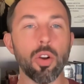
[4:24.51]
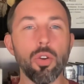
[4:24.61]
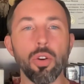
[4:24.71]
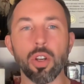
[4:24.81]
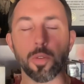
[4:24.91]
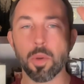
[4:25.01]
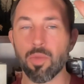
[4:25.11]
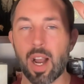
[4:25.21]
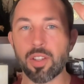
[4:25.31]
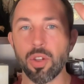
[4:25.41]
Glucose would
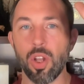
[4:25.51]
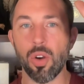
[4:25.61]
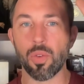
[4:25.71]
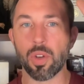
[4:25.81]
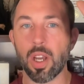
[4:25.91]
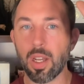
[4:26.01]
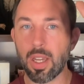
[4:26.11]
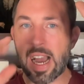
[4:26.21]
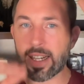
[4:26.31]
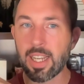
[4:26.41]
rise alone,
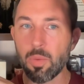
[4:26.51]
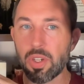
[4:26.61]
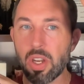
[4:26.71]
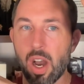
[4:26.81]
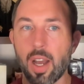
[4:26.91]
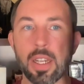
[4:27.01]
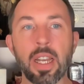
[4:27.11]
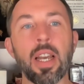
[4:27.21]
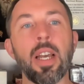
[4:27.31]
lactate would not.